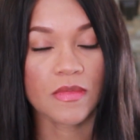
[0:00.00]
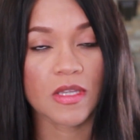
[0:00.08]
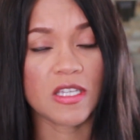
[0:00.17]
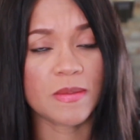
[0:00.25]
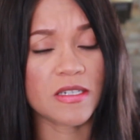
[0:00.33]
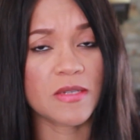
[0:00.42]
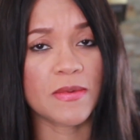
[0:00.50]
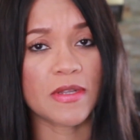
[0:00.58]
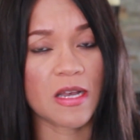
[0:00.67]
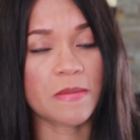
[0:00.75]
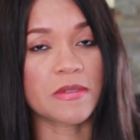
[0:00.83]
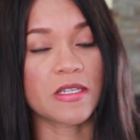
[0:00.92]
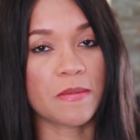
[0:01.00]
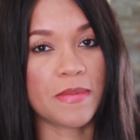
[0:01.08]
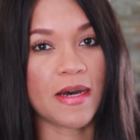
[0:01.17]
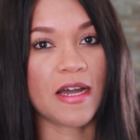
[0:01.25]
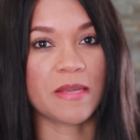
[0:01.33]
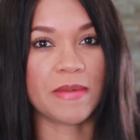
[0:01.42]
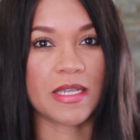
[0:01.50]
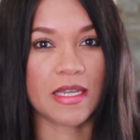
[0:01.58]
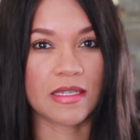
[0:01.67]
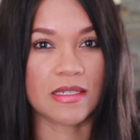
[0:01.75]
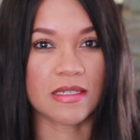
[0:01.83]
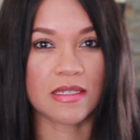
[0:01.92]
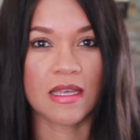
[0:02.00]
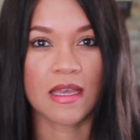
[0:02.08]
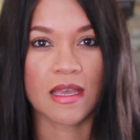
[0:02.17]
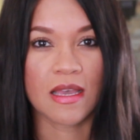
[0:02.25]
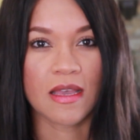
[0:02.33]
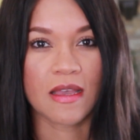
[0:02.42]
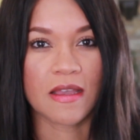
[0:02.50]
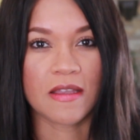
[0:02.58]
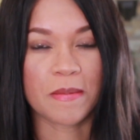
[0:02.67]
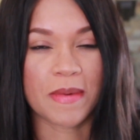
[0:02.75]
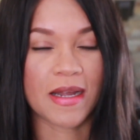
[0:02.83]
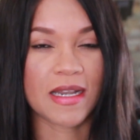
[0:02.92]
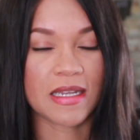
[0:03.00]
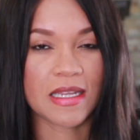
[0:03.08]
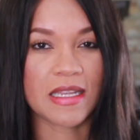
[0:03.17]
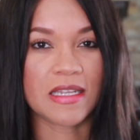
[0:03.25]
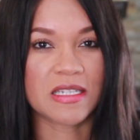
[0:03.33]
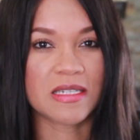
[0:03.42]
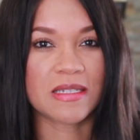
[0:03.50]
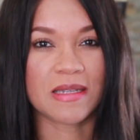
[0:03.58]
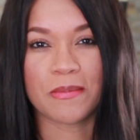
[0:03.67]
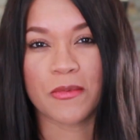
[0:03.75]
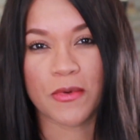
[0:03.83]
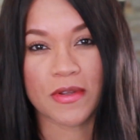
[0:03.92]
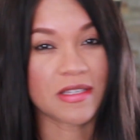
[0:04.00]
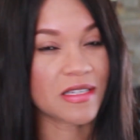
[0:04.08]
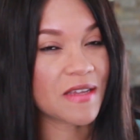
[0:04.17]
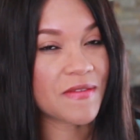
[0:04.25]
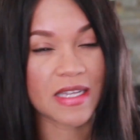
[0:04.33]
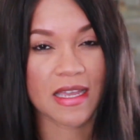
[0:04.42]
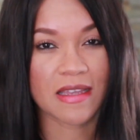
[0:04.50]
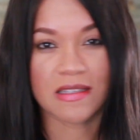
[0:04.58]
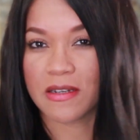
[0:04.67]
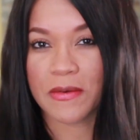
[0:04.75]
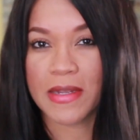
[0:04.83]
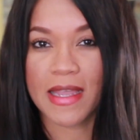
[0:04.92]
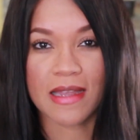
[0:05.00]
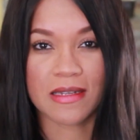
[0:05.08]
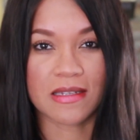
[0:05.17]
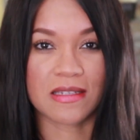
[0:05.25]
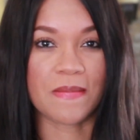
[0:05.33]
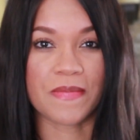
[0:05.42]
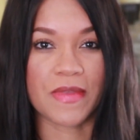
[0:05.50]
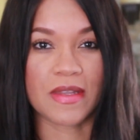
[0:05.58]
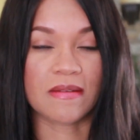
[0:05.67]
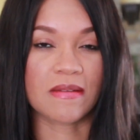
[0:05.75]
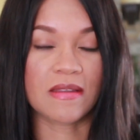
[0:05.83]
especially when it comes to your body, because your body needs more than 7 days to react to something.